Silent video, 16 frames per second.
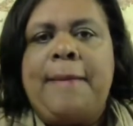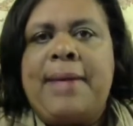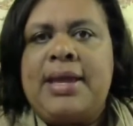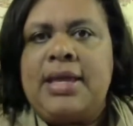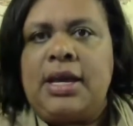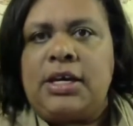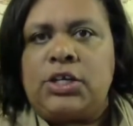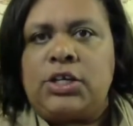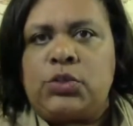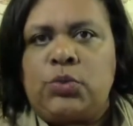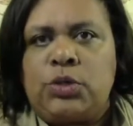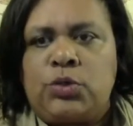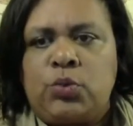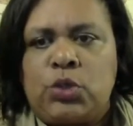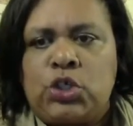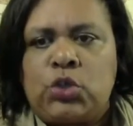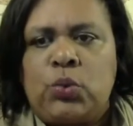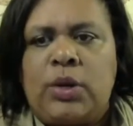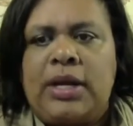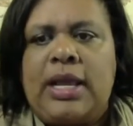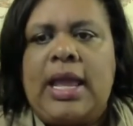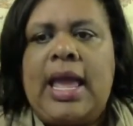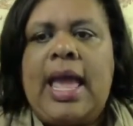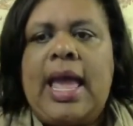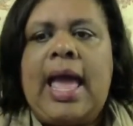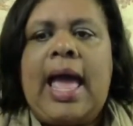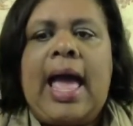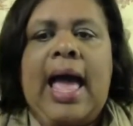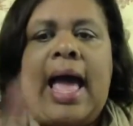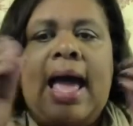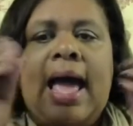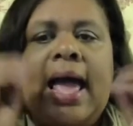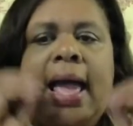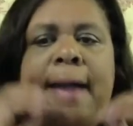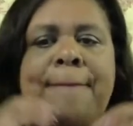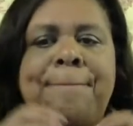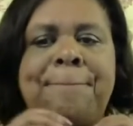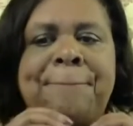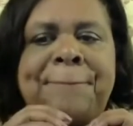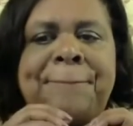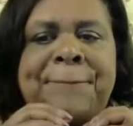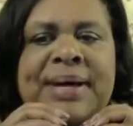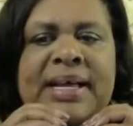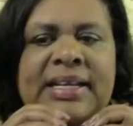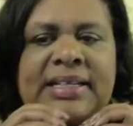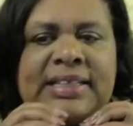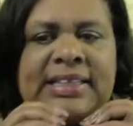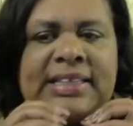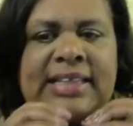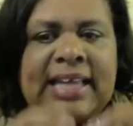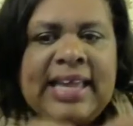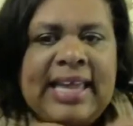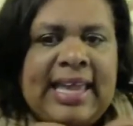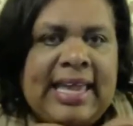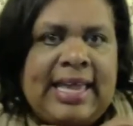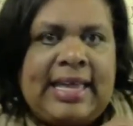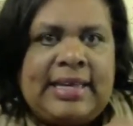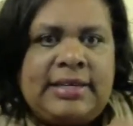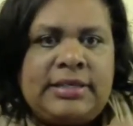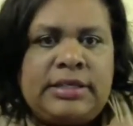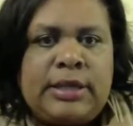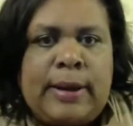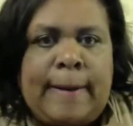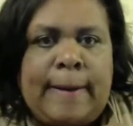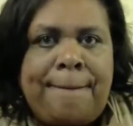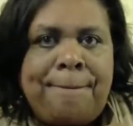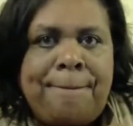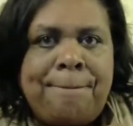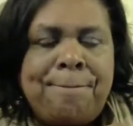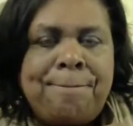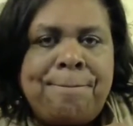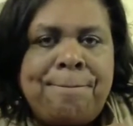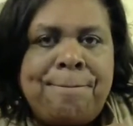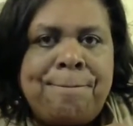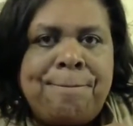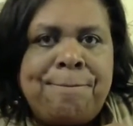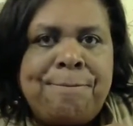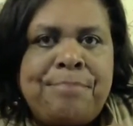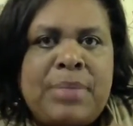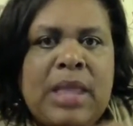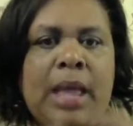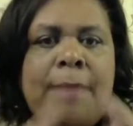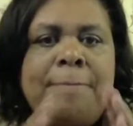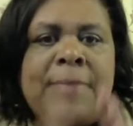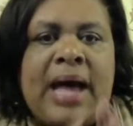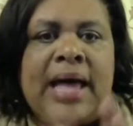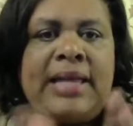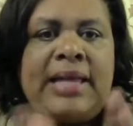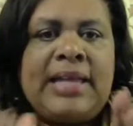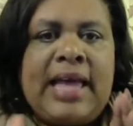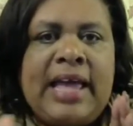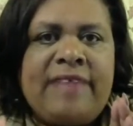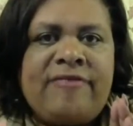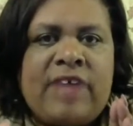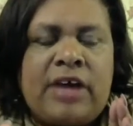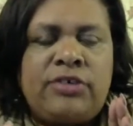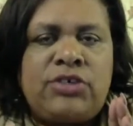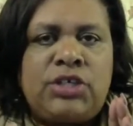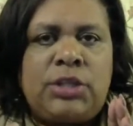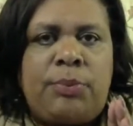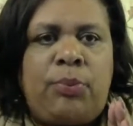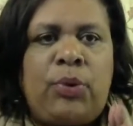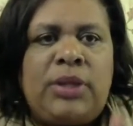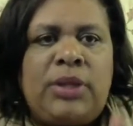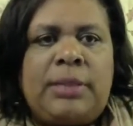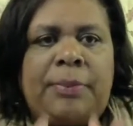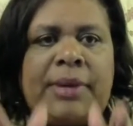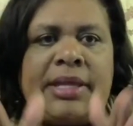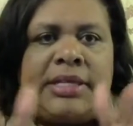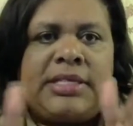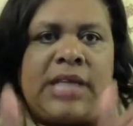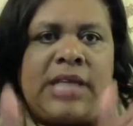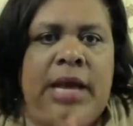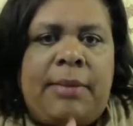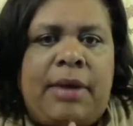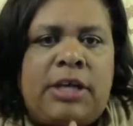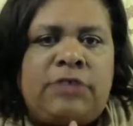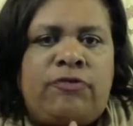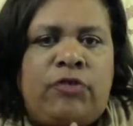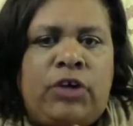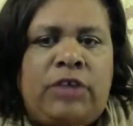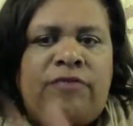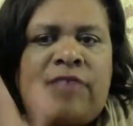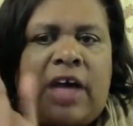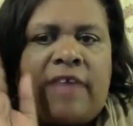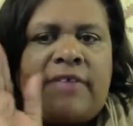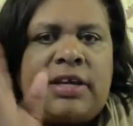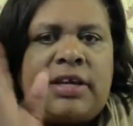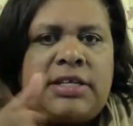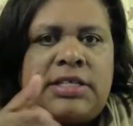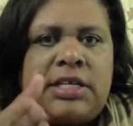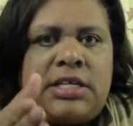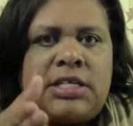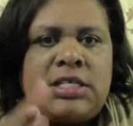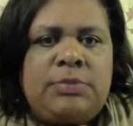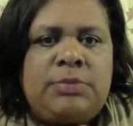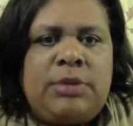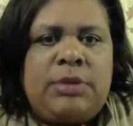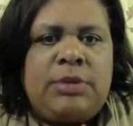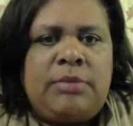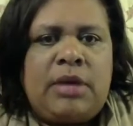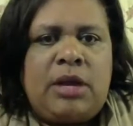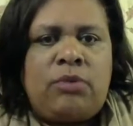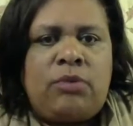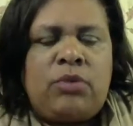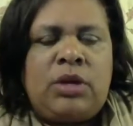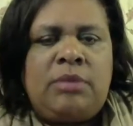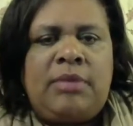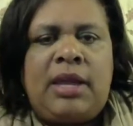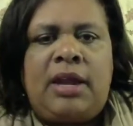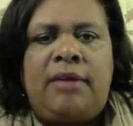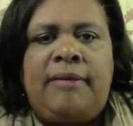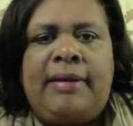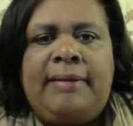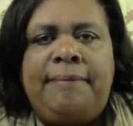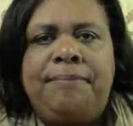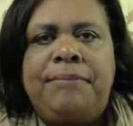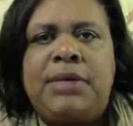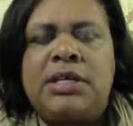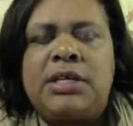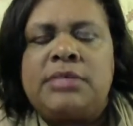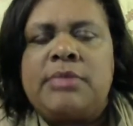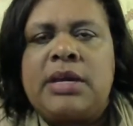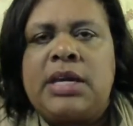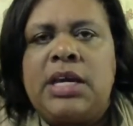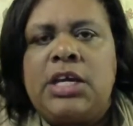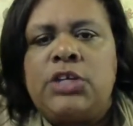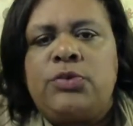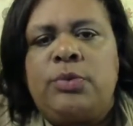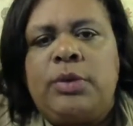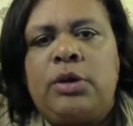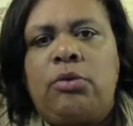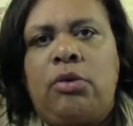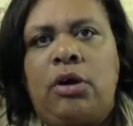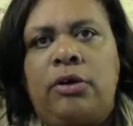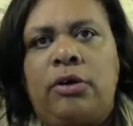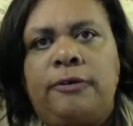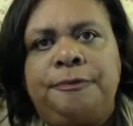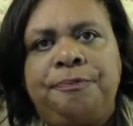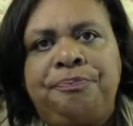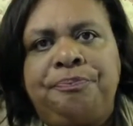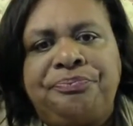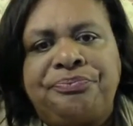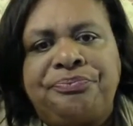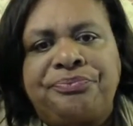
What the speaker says: And my youngest, which was 20. I had planned my life out to the point that by the time I was 45, I intended to be remarried because my kids would be grown.